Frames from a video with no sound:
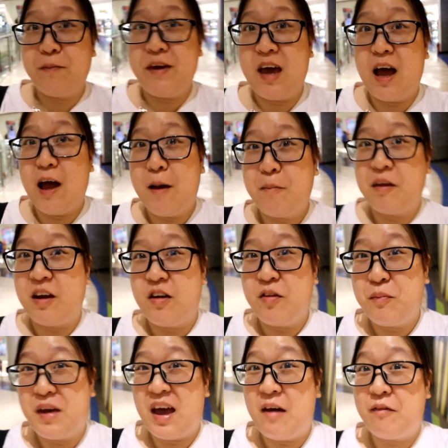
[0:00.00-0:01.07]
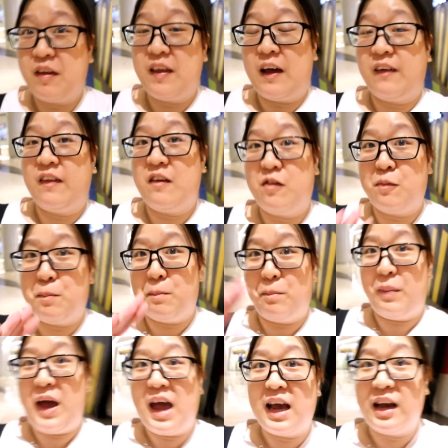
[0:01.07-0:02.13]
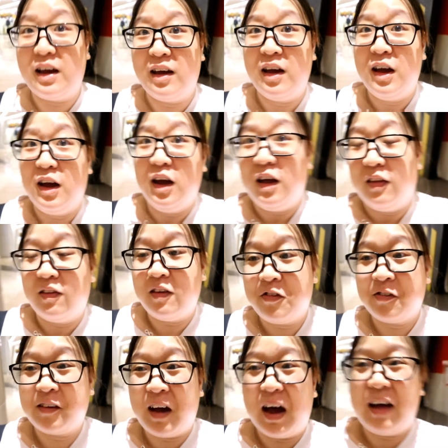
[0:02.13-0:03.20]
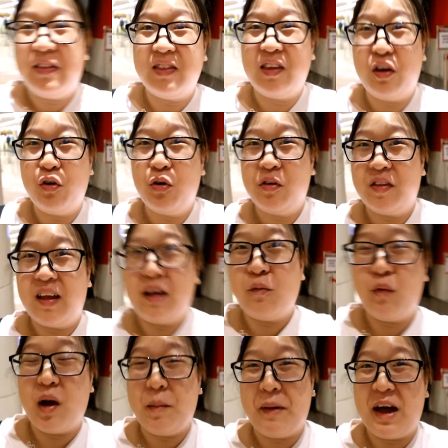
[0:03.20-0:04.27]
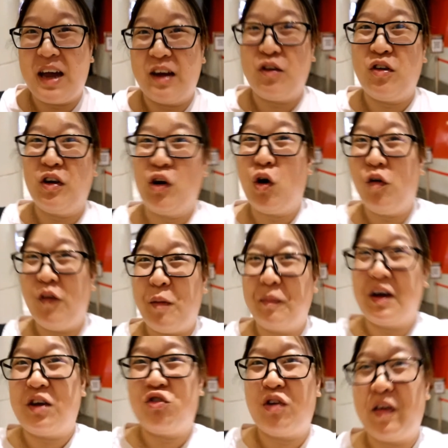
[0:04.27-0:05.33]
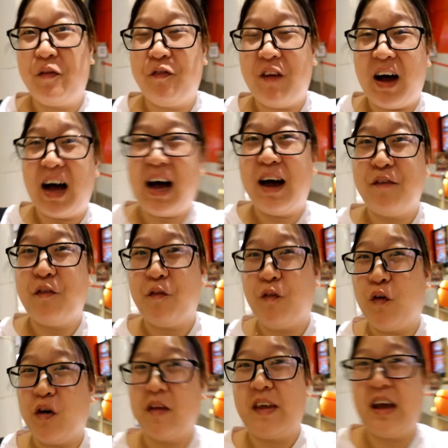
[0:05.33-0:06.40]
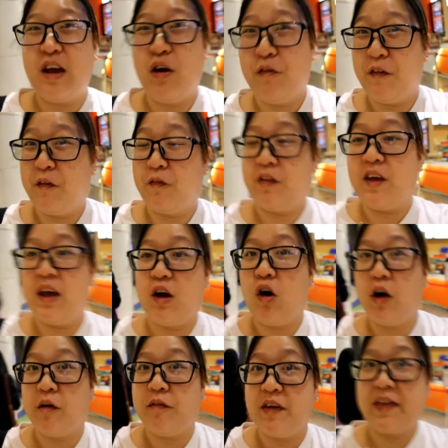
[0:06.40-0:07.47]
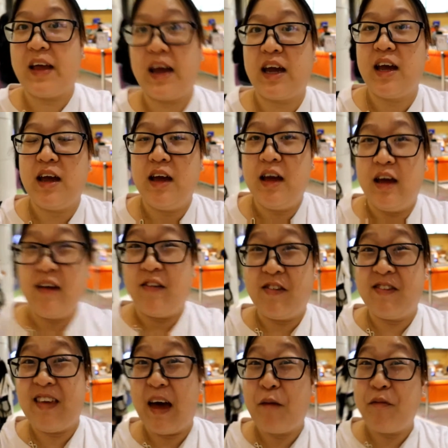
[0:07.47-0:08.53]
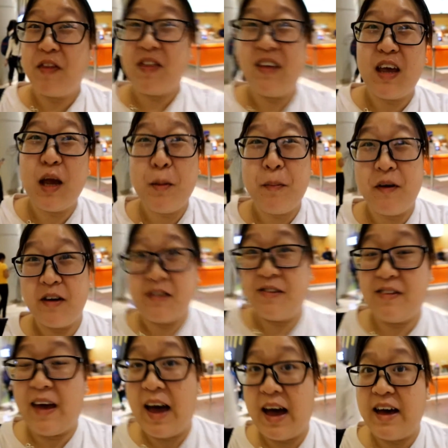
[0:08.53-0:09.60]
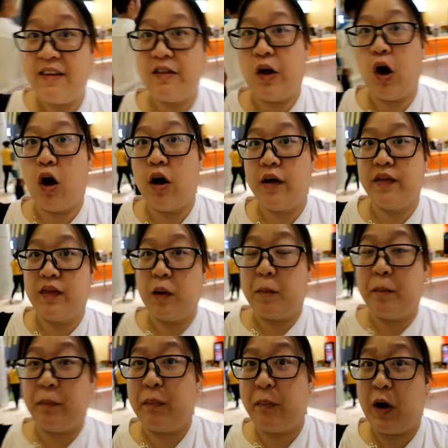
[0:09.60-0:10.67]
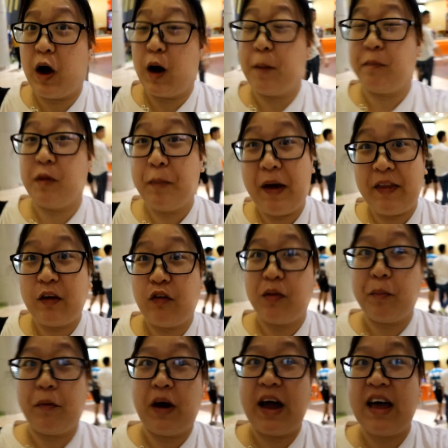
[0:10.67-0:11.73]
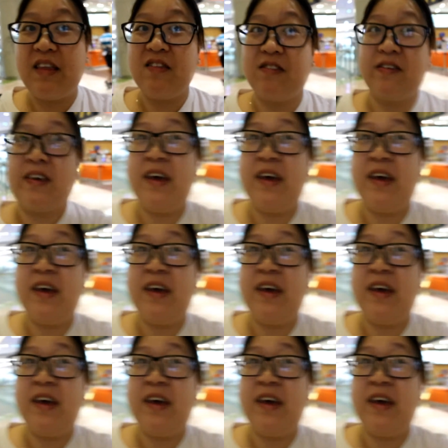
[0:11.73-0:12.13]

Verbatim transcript: p.m. they're gonna be having like this big discount deal thing whereby I could go for like 25 or 40 or 50 or even like 70% on the um, depending on the brands